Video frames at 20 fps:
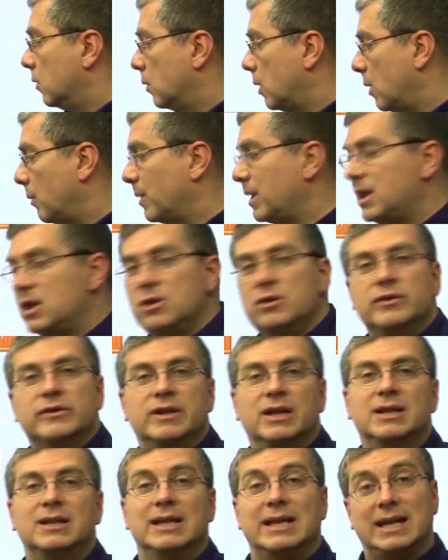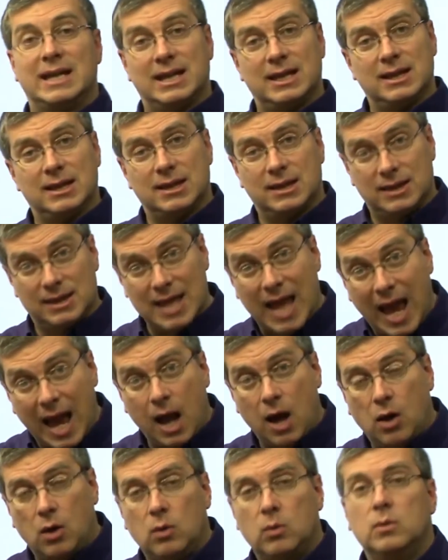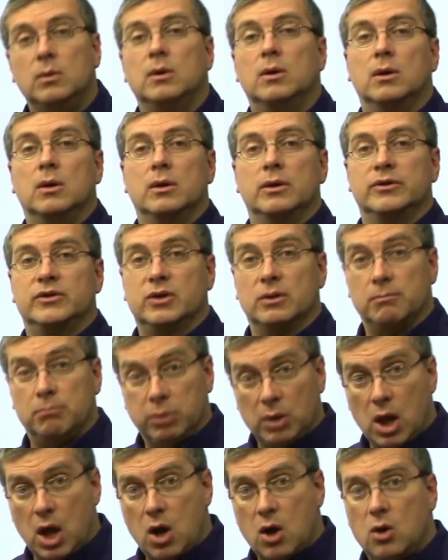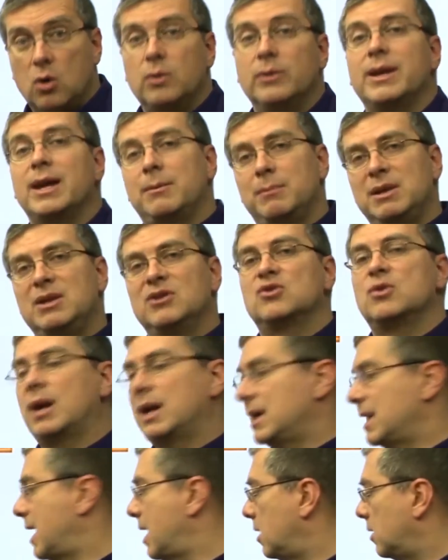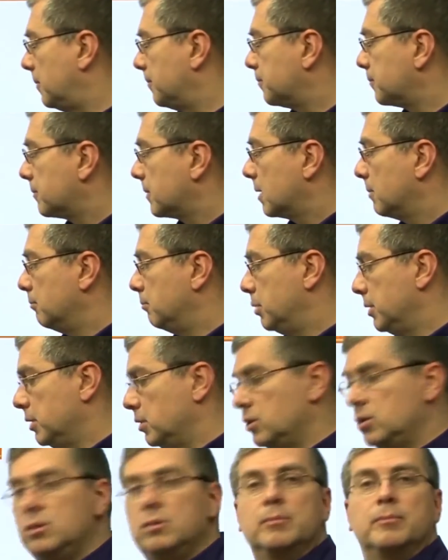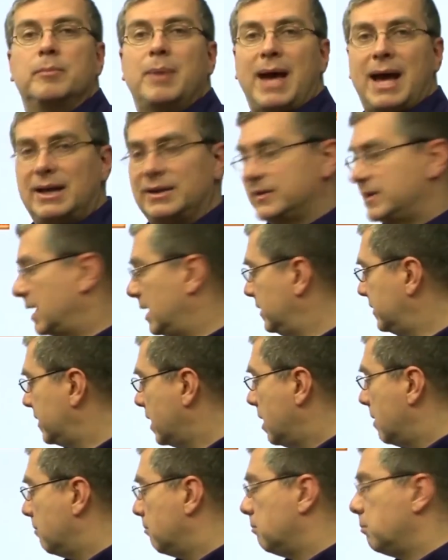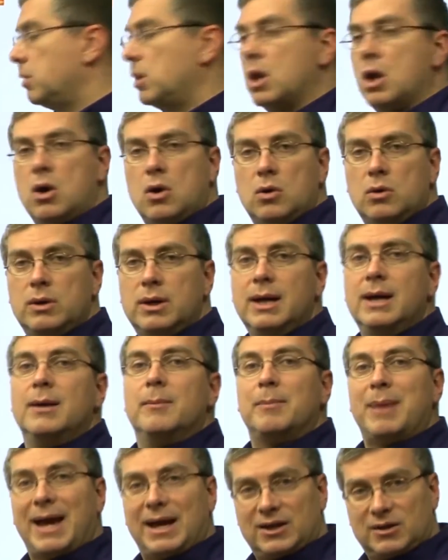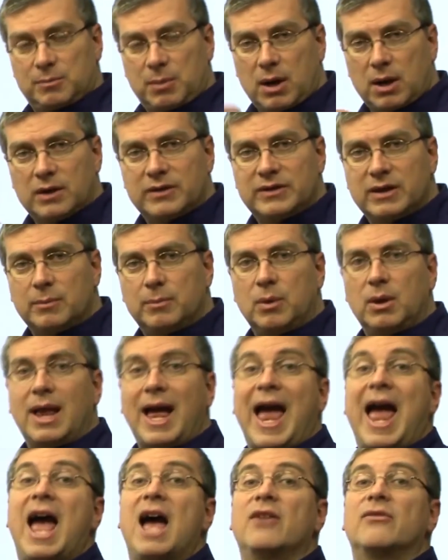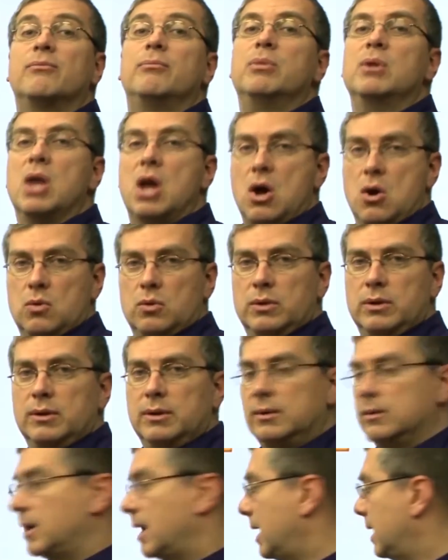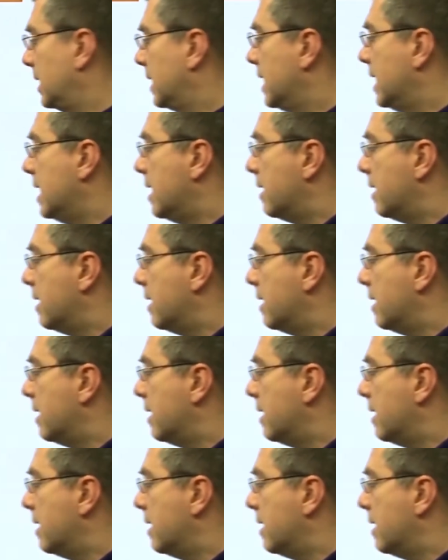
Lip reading: When we use it in now, to blow, that means right now. Blew, past tense. Blown, past participle. Have blown, right?